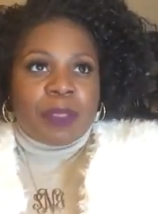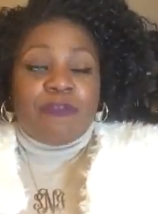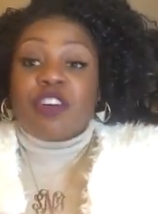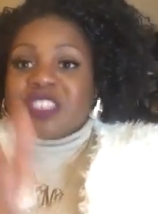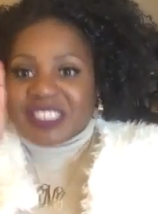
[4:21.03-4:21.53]

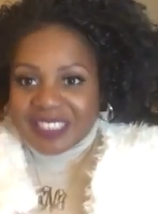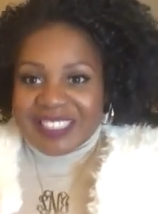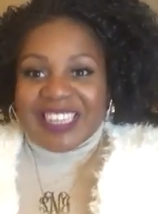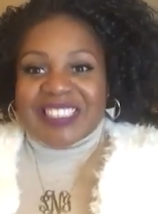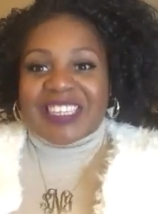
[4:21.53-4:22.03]

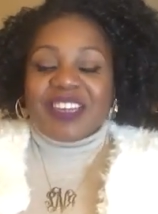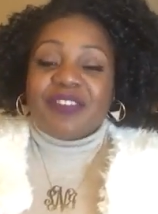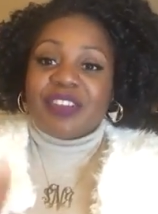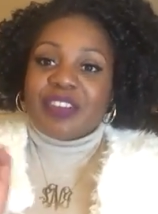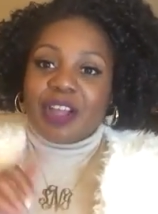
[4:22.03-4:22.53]
verses that's it
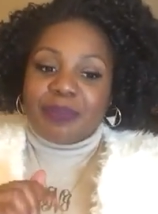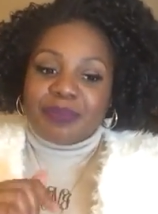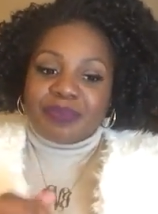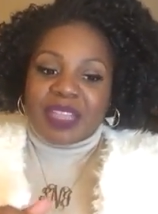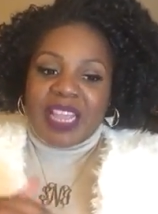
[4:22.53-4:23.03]

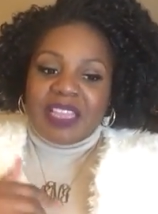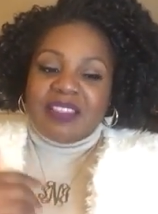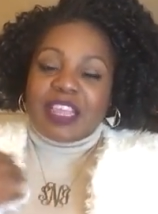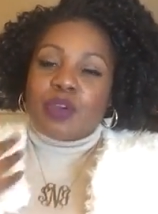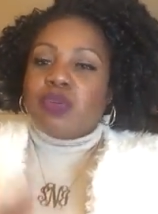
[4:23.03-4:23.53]
um
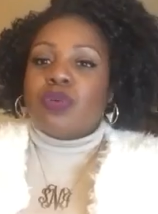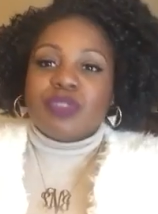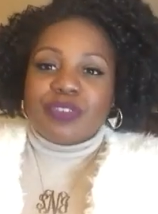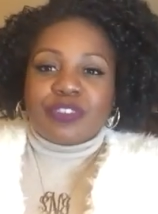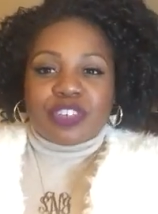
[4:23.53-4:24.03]
they
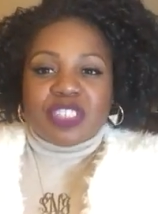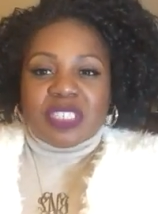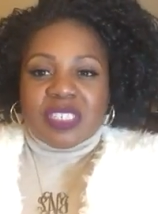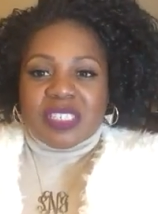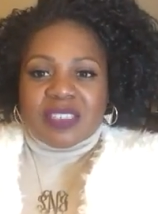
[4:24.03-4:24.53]
quote the
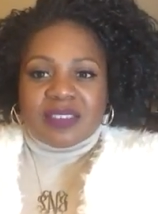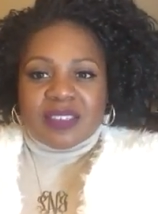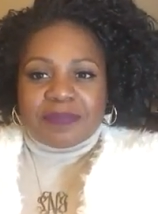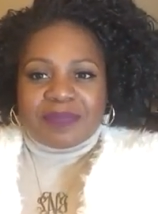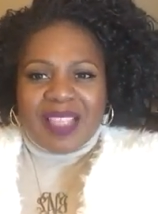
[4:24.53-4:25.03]
verses
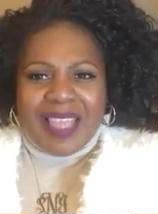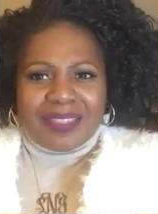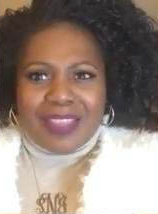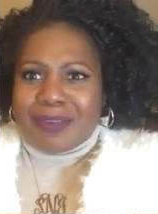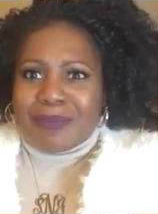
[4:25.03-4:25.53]

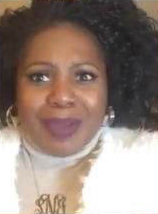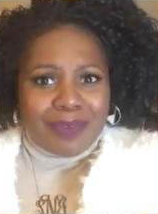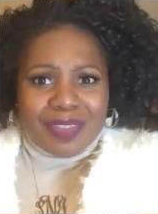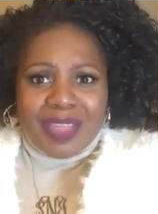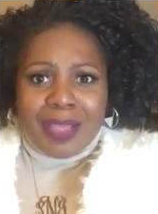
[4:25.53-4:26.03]
and they
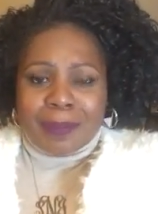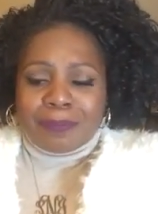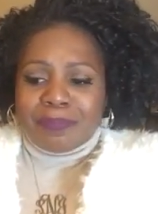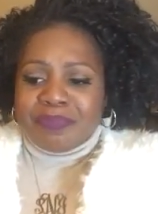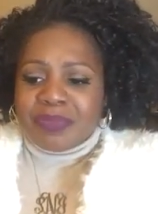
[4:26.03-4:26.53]
remember
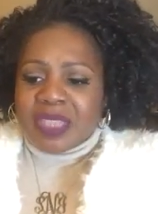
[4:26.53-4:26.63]
them